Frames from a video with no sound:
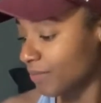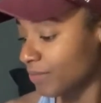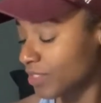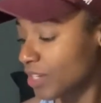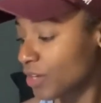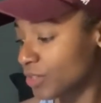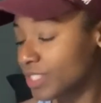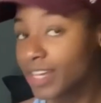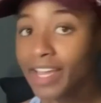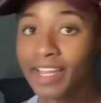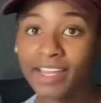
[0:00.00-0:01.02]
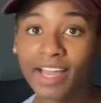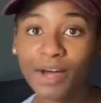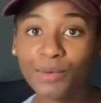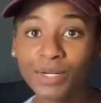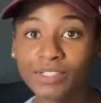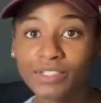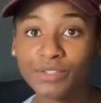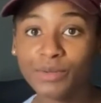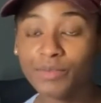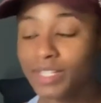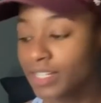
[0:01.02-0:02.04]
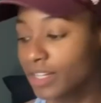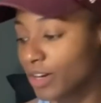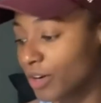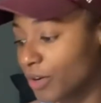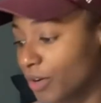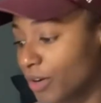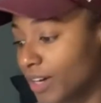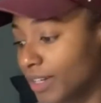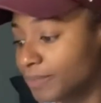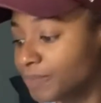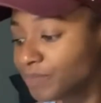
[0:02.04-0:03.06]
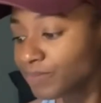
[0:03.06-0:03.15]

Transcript: So today I wanted to do a video on